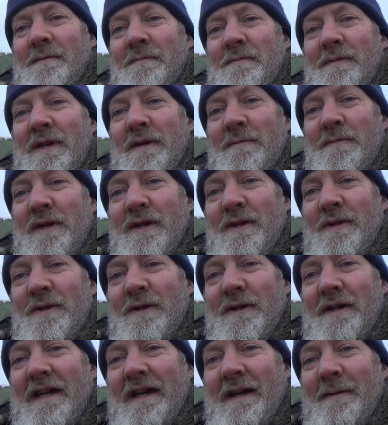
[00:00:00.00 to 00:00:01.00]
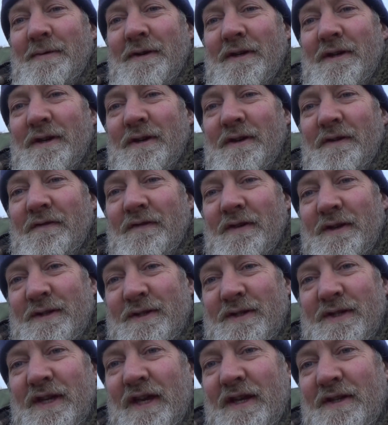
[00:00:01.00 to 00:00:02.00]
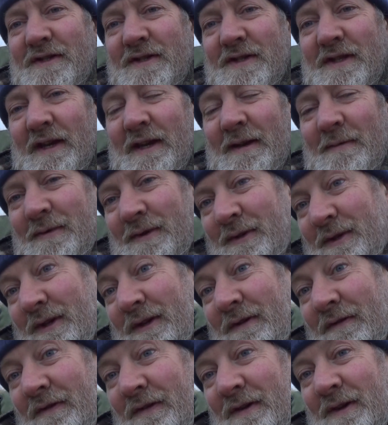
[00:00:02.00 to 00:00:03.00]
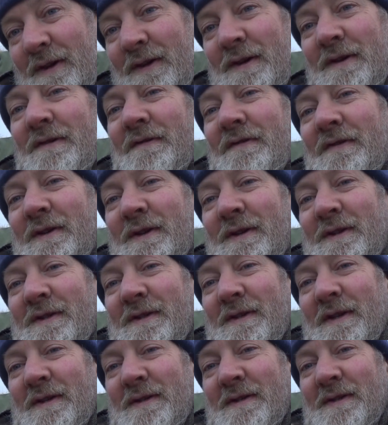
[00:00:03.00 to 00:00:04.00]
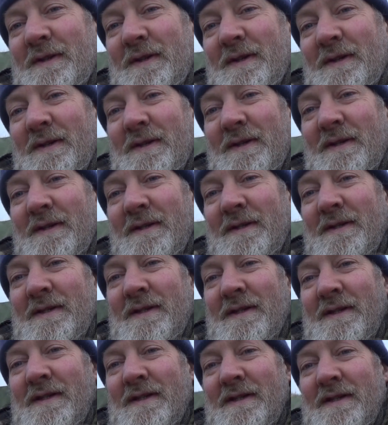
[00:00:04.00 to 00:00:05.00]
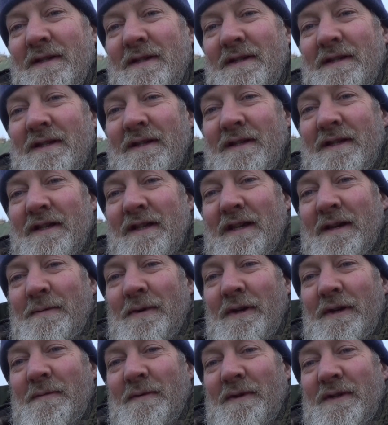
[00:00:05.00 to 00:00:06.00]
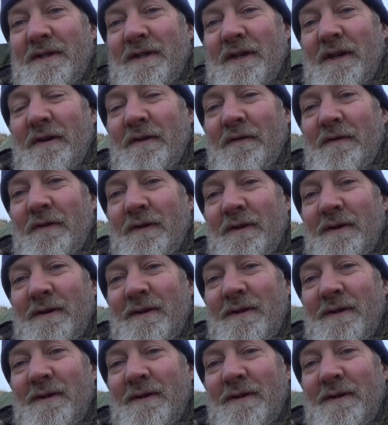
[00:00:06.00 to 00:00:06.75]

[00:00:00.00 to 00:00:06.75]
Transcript: Made me a lot happier if I'd changed that belief, for instance, about myself.